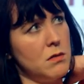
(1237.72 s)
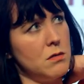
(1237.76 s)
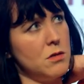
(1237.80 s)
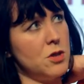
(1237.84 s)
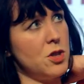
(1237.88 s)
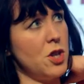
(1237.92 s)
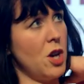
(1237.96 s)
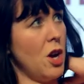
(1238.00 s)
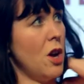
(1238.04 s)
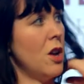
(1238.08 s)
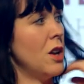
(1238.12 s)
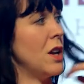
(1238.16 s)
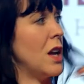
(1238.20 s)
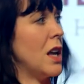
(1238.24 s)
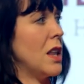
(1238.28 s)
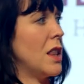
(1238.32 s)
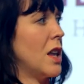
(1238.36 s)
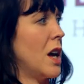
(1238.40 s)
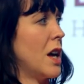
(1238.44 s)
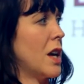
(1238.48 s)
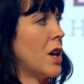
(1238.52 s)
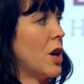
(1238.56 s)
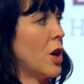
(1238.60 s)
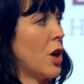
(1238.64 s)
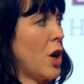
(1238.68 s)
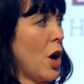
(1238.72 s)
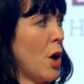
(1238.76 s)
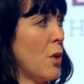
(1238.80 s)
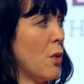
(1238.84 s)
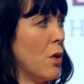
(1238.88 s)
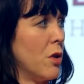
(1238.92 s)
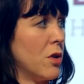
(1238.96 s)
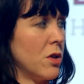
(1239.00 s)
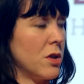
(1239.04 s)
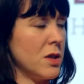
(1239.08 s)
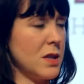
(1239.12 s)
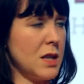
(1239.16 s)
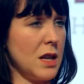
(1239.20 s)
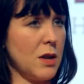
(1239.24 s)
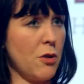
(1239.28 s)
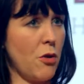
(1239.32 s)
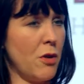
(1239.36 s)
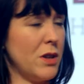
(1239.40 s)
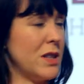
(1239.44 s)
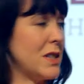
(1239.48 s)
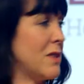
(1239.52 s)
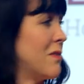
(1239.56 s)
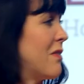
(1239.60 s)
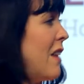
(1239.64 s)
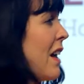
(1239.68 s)
journey that it could go on, because it
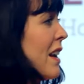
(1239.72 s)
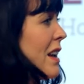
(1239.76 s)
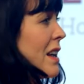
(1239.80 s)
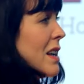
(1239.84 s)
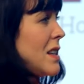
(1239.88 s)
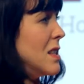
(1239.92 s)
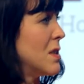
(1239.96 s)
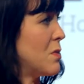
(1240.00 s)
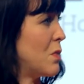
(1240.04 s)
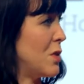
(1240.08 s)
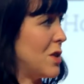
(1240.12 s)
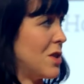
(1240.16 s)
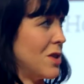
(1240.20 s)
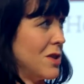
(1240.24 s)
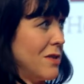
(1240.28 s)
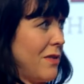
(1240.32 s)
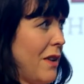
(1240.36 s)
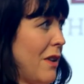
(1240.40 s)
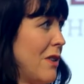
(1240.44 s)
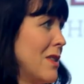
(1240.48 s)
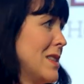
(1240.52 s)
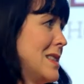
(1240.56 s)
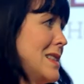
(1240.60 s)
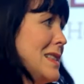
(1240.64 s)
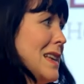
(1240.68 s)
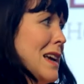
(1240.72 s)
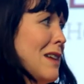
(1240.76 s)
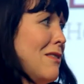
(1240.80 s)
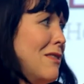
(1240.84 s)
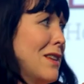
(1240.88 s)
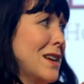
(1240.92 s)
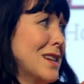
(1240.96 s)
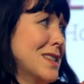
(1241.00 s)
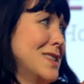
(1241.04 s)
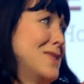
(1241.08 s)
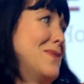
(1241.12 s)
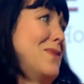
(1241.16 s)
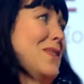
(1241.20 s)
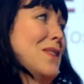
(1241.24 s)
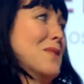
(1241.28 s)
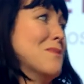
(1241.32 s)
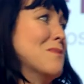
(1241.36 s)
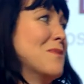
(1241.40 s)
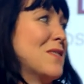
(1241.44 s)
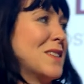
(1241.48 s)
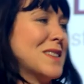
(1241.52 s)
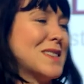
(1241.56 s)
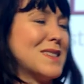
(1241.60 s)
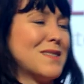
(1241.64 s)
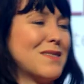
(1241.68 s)
got into Venice, which is a very serious
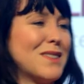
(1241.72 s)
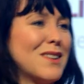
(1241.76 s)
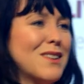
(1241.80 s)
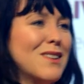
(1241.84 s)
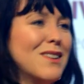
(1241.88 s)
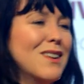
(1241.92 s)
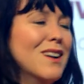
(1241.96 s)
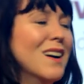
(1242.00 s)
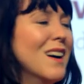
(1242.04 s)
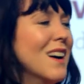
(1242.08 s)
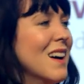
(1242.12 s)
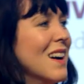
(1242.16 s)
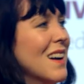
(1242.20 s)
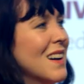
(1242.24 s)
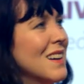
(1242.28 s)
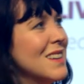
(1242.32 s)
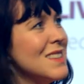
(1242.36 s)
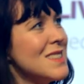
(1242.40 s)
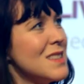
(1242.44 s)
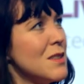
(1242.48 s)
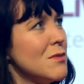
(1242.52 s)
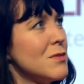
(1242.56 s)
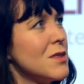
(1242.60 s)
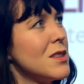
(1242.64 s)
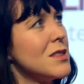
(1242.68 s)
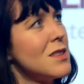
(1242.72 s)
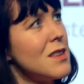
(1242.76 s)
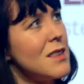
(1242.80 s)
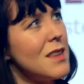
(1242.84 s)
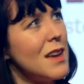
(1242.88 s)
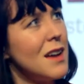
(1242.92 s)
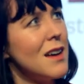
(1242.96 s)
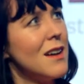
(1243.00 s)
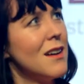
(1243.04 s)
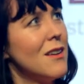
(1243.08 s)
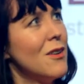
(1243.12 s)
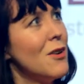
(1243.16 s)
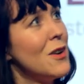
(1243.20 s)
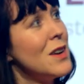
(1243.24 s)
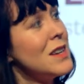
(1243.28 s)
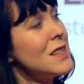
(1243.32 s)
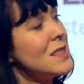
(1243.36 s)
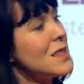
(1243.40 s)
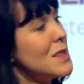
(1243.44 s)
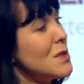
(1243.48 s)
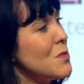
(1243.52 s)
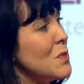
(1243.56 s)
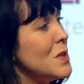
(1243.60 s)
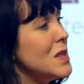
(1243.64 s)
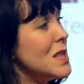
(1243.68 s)
film festival. And sometimes I think, oh, it's
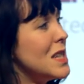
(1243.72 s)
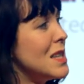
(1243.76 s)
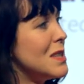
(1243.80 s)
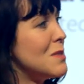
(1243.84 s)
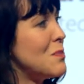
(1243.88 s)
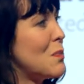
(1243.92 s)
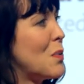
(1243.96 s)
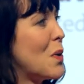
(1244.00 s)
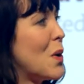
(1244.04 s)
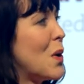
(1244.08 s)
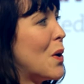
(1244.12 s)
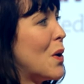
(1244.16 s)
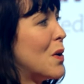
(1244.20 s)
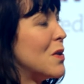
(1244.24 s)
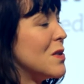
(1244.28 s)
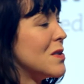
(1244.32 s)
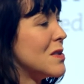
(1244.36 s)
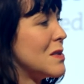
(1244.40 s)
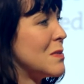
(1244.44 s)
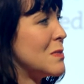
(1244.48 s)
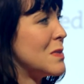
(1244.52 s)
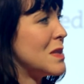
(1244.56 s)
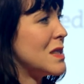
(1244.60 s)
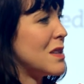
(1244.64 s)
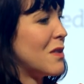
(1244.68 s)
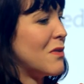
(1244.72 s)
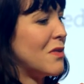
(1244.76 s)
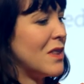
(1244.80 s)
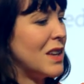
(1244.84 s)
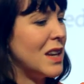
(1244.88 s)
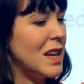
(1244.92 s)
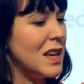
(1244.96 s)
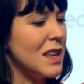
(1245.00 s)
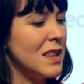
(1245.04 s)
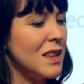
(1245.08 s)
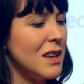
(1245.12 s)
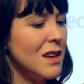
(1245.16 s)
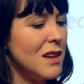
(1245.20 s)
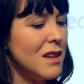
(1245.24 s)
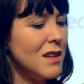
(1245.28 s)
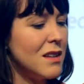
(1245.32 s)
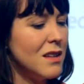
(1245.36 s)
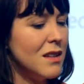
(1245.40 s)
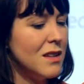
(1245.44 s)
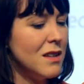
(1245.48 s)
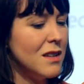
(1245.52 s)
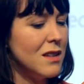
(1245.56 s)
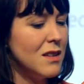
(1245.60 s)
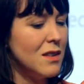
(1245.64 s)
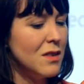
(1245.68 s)
because we did put some stuff in it that
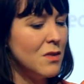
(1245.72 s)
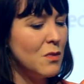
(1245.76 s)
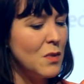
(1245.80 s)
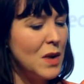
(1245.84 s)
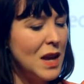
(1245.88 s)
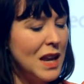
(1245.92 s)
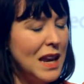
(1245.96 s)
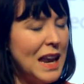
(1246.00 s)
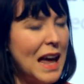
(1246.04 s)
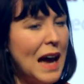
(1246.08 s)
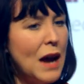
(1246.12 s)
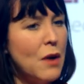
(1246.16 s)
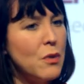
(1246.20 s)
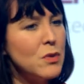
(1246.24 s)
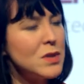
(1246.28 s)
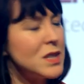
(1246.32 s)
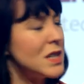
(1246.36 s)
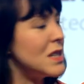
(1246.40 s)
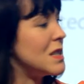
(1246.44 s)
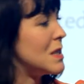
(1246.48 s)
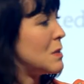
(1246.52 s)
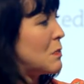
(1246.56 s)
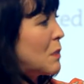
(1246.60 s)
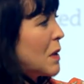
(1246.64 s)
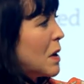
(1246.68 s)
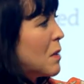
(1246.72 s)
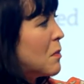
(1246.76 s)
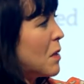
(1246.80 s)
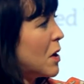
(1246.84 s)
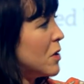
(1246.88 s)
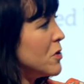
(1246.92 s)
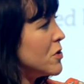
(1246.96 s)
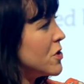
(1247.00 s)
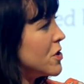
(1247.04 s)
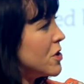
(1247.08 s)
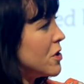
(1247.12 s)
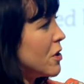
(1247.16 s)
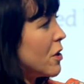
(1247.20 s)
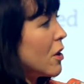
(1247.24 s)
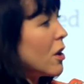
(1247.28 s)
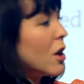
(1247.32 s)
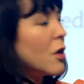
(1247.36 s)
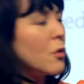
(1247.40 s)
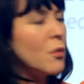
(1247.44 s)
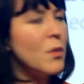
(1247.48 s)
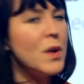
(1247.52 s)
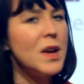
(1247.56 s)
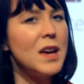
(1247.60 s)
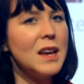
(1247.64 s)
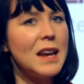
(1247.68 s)
we allowed it to be emotional,
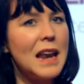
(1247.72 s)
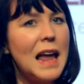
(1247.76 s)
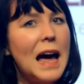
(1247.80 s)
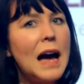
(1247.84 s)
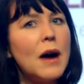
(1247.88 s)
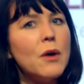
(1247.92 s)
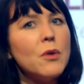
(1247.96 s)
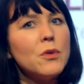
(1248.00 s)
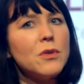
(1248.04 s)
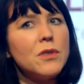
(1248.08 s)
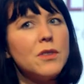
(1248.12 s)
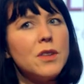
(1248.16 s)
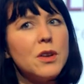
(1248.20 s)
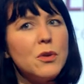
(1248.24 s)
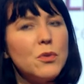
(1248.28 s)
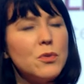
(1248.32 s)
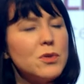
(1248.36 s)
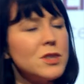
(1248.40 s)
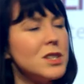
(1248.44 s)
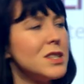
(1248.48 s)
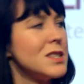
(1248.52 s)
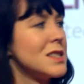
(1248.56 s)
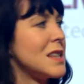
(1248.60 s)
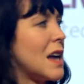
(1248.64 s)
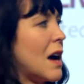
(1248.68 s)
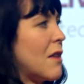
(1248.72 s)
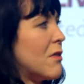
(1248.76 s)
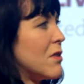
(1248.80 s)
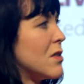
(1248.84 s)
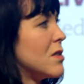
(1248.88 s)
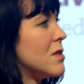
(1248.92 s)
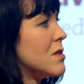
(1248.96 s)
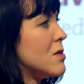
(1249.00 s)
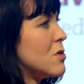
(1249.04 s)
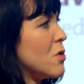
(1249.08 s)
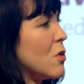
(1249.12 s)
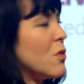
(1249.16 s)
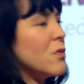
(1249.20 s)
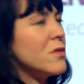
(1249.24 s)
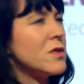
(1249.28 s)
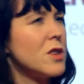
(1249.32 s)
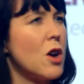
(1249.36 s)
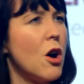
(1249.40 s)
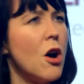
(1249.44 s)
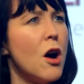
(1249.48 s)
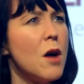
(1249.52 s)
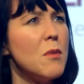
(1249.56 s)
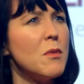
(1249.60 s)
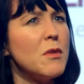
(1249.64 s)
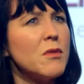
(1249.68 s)
and we allowed the audience to have a sort of
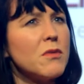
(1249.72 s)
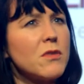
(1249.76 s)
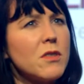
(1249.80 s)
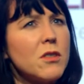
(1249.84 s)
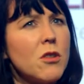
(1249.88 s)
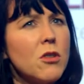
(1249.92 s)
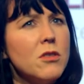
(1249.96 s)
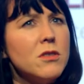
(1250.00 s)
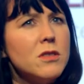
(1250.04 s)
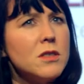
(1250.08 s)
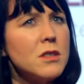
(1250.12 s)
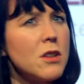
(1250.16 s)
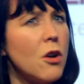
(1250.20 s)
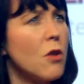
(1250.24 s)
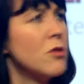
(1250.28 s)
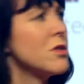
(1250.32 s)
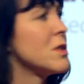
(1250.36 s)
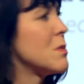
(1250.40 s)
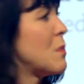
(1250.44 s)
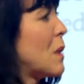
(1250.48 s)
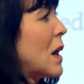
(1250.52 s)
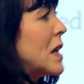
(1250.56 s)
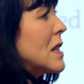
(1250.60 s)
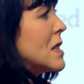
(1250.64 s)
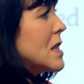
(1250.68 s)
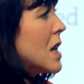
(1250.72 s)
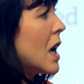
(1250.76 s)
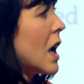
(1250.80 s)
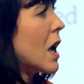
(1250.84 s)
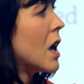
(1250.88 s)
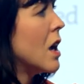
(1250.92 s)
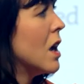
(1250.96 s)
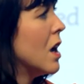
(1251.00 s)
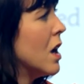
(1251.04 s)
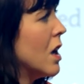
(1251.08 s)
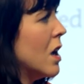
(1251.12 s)
time of contemplating